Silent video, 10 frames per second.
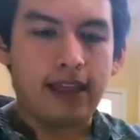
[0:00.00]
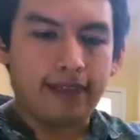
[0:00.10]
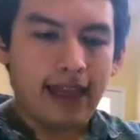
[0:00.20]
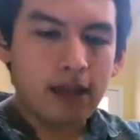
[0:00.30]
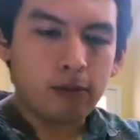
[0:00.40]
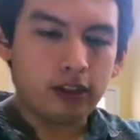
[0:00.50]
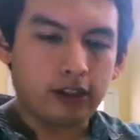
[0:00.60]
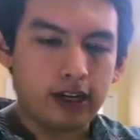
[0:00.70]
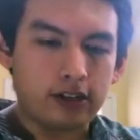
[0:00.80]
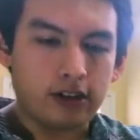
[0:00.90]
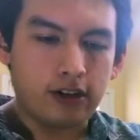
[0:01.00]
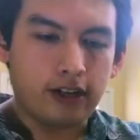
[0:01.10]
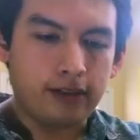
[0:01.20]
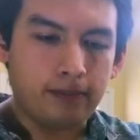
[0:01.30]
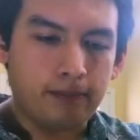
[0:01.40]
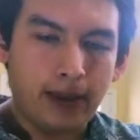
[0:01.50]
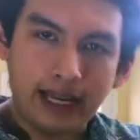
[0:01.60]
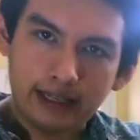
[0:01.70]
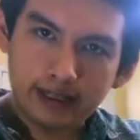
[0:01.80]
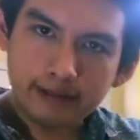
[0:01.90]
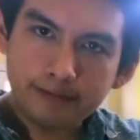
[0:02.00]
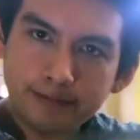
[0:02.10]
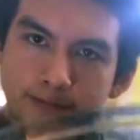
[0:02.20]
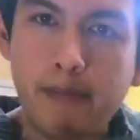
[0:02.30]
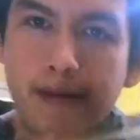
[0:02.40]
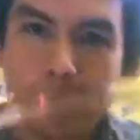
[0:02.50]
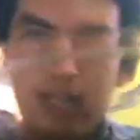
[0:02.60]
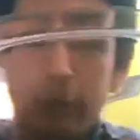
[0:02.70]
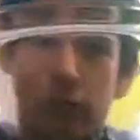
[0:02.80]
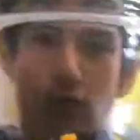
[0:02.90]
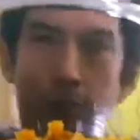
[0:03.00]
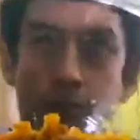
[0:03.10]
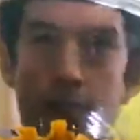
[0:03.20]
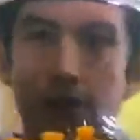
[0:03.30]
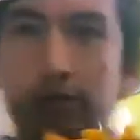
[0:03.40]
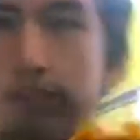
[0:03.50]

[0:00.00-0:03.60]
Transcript: and that will gonna turn in pink. Mashed sweet potatoes.